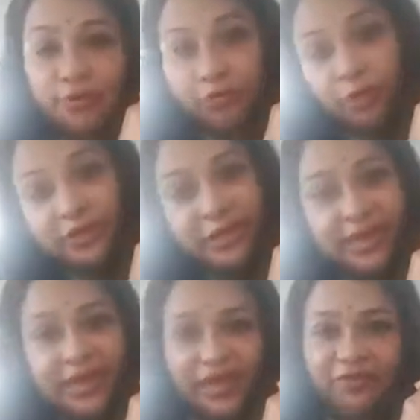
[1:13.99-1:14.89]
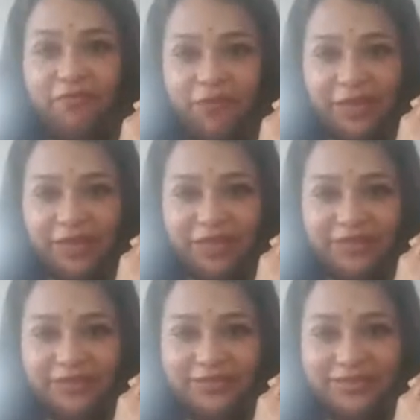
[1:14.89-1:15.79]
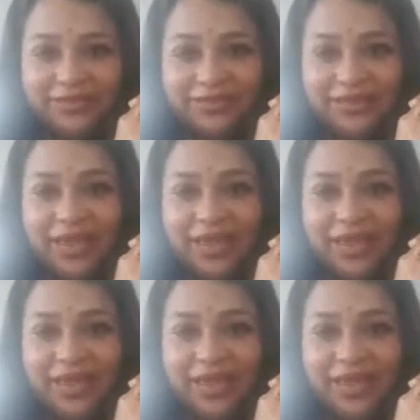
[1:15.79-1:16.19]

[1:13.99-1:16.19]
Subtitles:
What are the hair follicles?